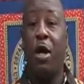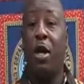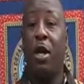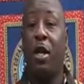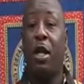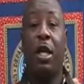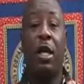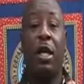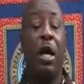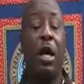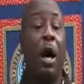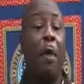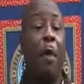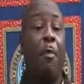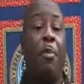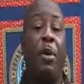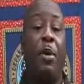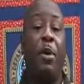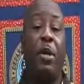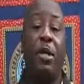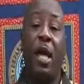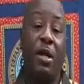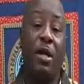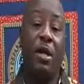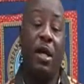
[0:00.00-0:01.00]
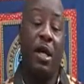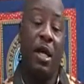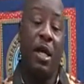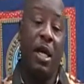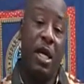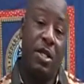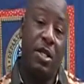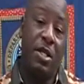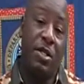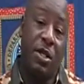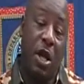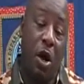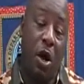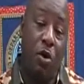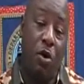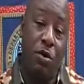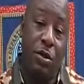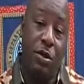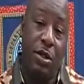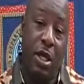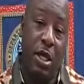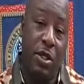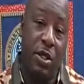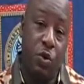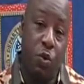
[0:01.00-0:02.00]
We're going to get up and down the East
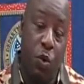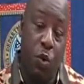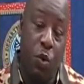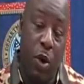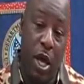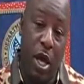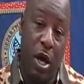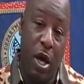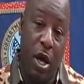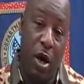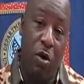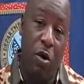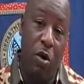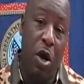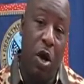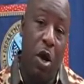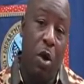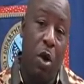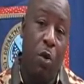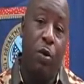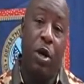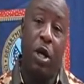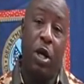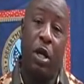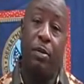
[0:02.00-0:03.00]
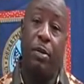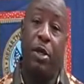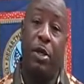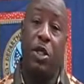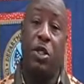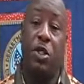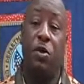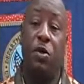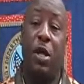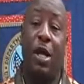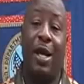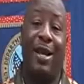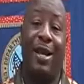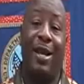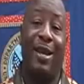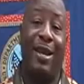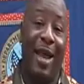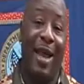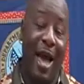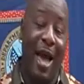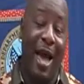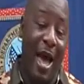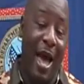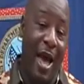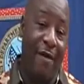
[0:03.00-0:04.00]
Coast as well. We're going to be shooting
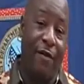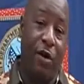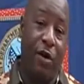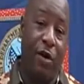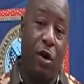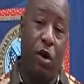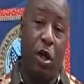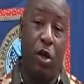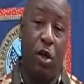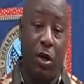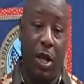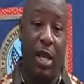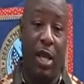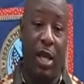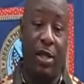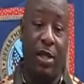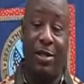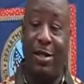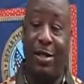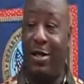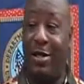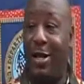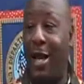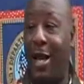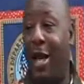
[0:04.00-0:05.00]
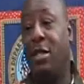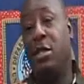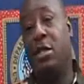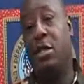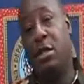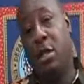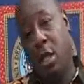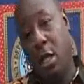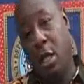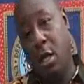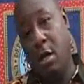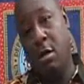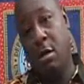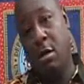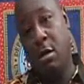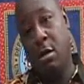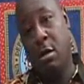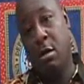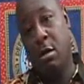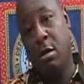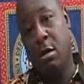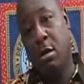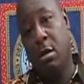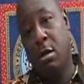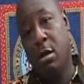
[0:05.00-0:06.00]
live on location, not just here,
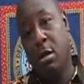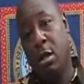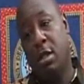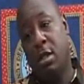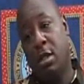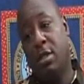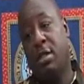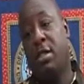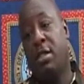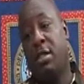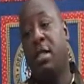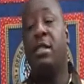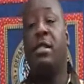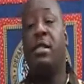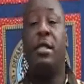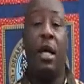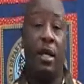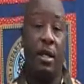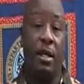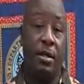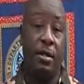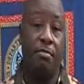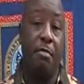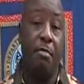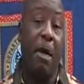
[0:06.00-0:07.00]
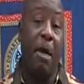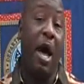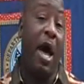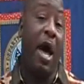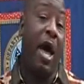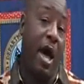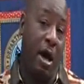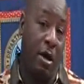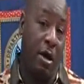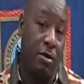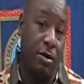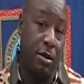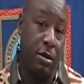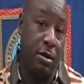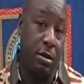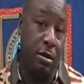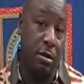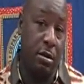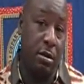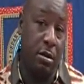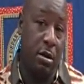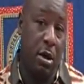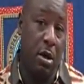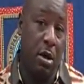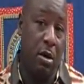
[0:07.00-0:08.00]
because this set is my
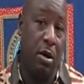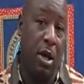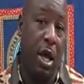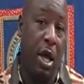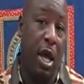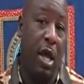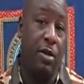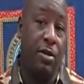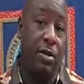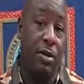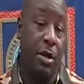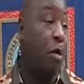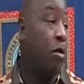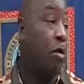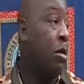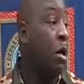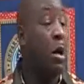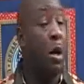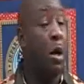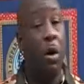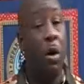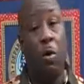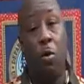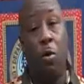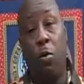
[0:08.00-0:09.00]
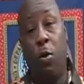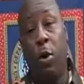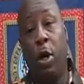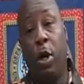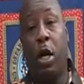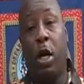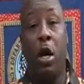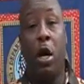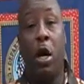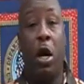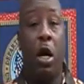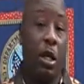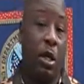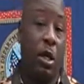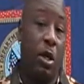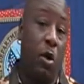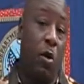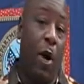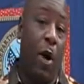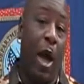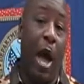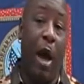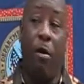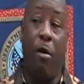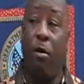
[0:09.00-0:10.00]
house. Okay, so we're going to
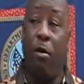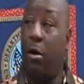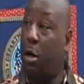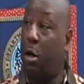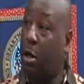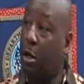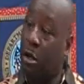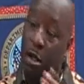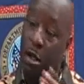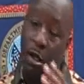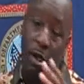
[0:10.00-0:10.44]
go out